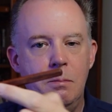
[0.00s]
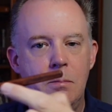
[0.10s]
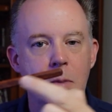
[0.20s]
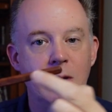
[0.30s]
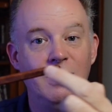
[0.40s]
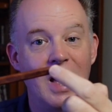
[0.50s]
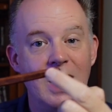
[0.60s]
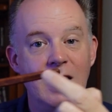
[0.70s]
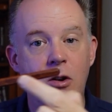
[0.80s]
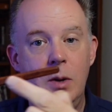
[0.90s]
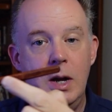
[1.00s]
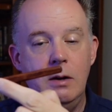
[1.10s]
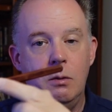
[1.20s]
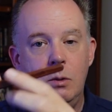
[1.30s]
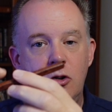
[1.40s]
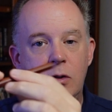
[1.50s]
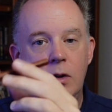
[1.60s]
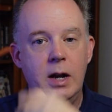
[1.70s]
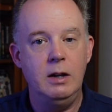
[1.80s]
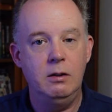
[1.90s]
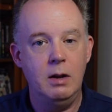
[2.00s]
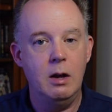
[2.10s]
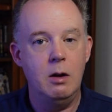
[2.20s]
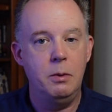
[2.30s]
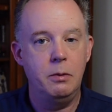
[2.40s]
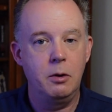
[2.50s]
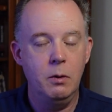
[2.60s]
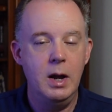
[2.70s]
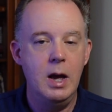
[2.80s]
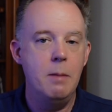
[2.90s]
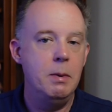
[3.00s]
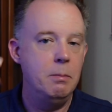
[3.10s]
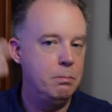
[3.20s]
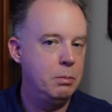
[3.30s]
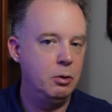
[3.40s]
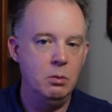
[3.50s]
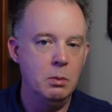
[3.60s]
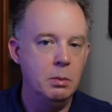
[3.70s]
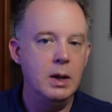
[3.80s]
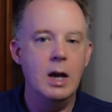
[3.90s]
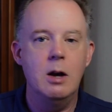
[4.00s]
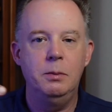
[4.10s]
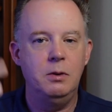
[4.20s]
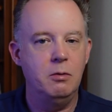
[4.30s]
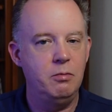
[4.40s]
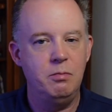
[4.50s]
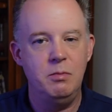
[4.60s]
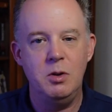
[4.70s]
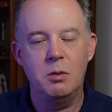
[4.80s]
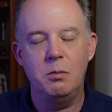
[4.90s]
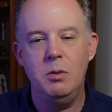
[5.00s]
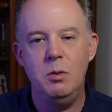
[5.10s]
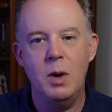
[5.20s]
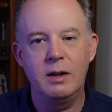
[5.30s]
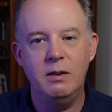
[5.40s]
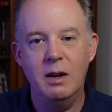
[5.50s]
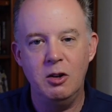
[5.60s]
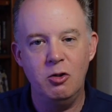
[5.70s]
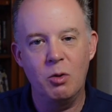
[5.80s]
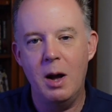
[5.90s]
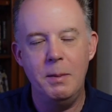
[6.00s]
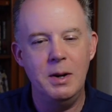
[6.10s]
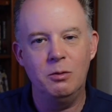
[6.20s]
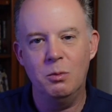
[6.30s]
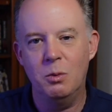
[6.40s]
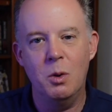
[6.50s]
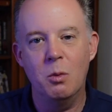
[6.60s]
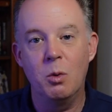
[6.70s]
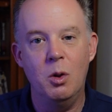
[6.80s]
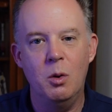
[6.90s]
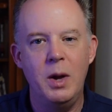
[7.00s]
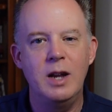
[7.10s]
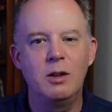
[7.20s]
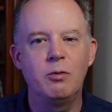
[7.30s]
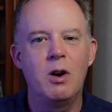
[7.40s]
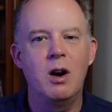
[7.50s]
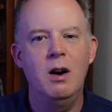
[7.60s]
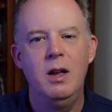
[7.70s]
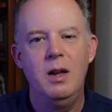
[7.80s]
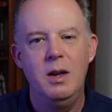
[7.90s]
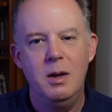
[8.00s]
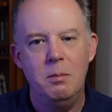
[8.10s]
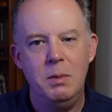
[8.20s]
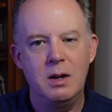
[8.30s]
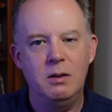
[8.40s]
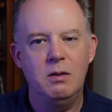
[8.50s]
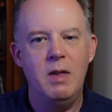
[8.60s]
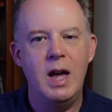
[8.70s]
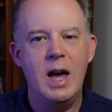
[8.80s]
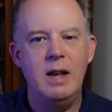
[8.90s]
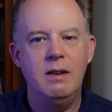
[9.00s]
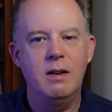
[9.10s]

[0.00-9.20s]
side to it, which is nice to help with the grip. It presumably helps if you accidentally drop it, won't roll away as far because of that.